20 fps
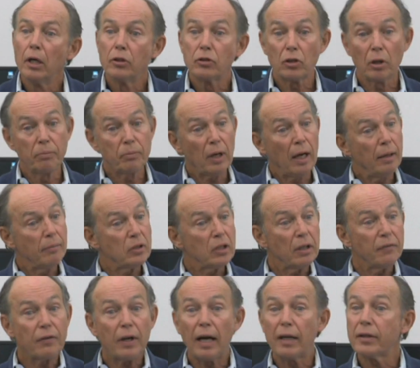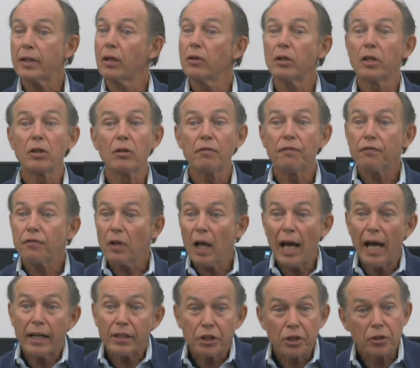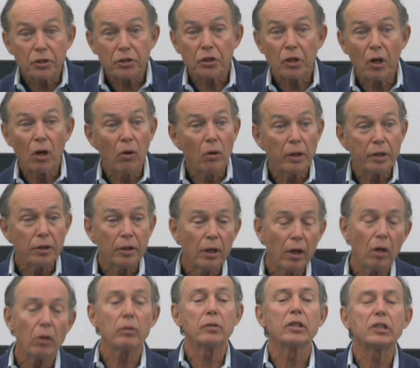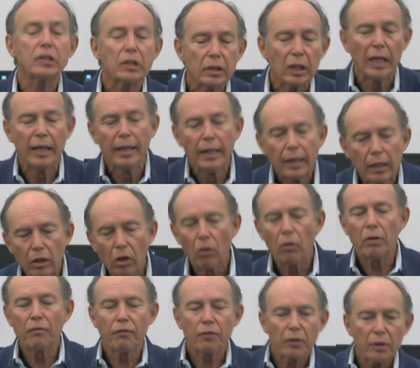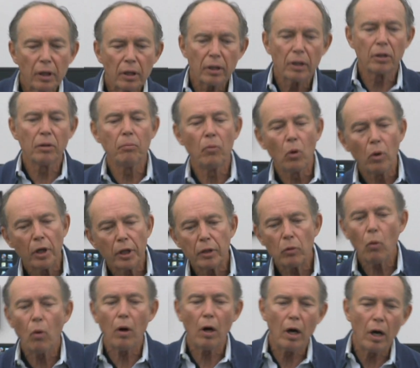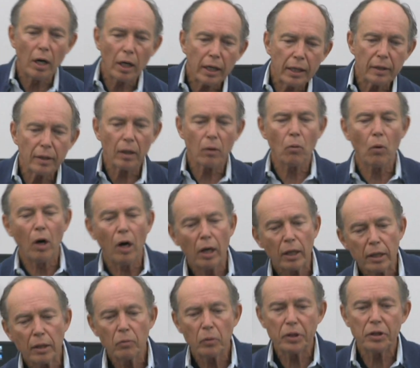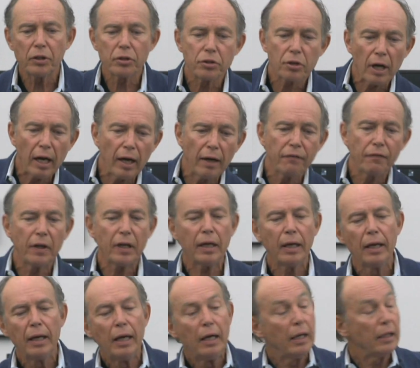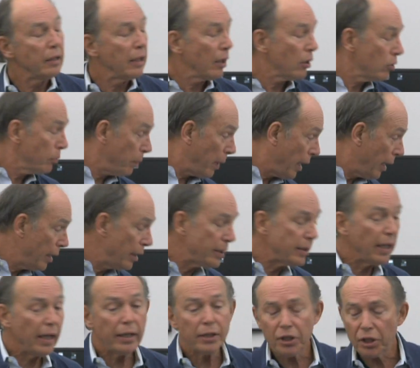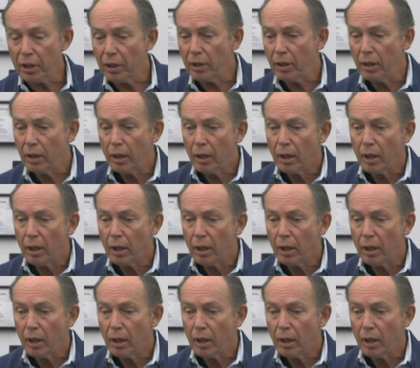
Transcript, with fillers: Sometimes they've got their little flashers going, you know, going for their little morning walk, and they're walking with the traffic, and they're paying attention.